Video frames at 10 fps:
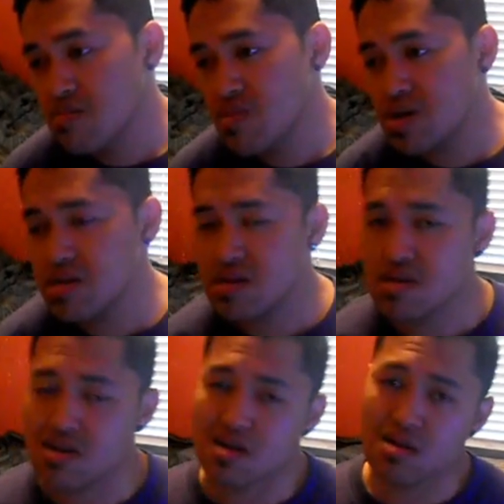But
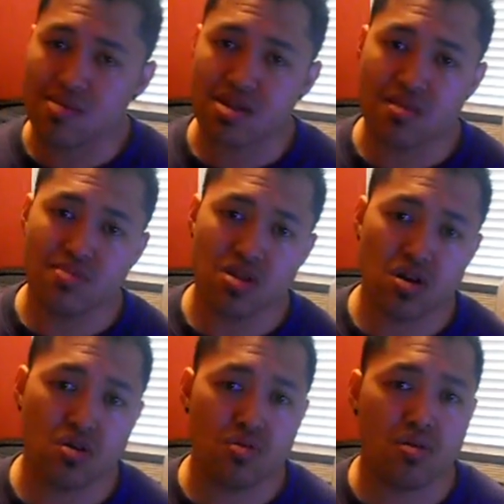comment down
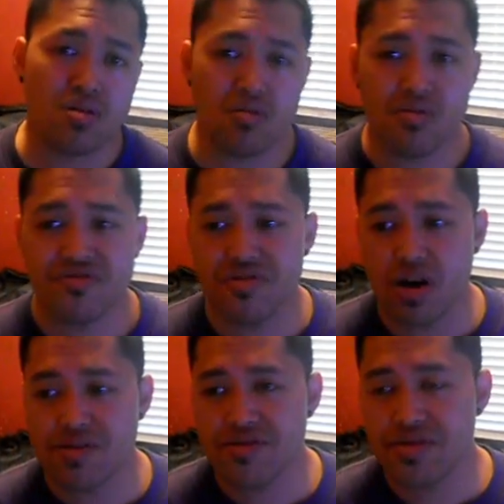below what you
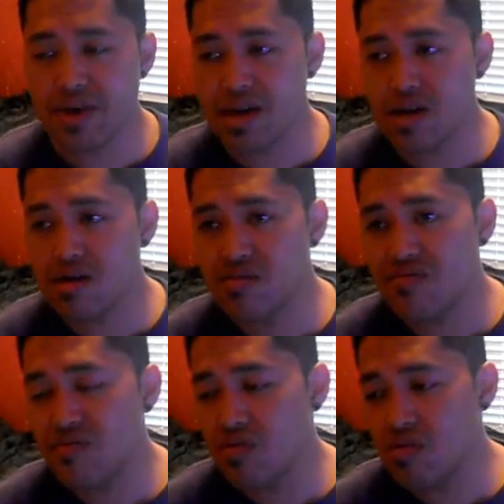guys think
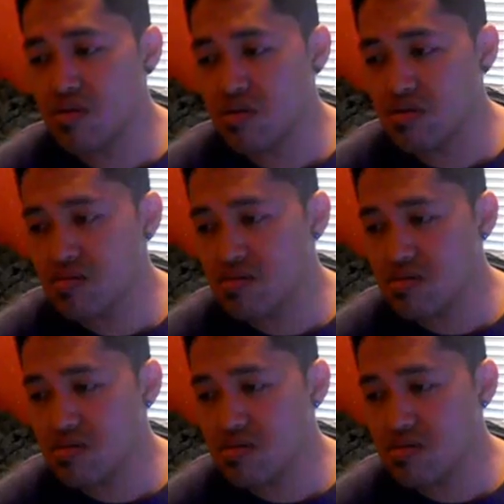for